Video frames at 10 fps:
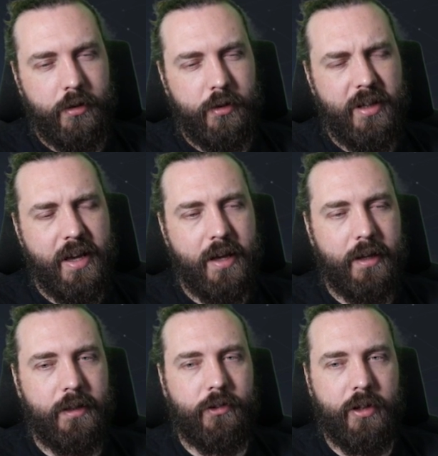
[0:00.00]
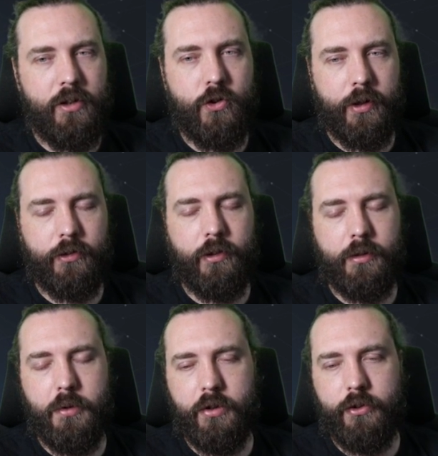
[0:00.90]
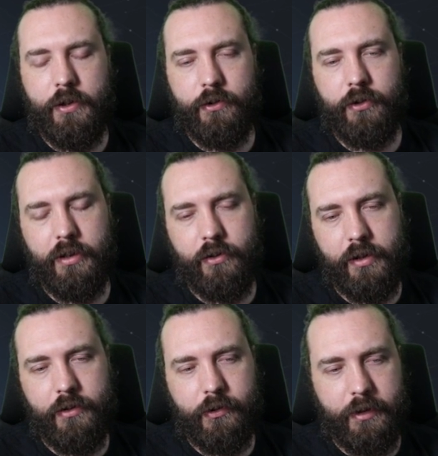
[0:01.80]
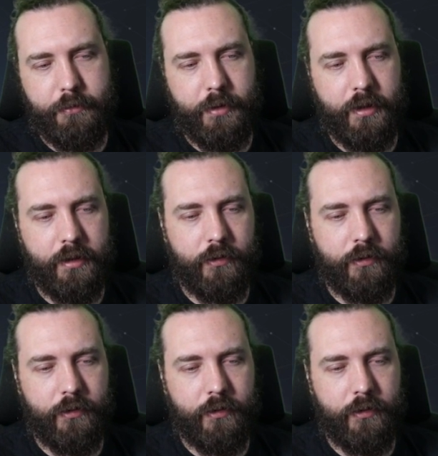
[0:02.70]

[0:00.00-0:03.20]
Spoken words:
yeah, it's an interesting one because it's 16 CP,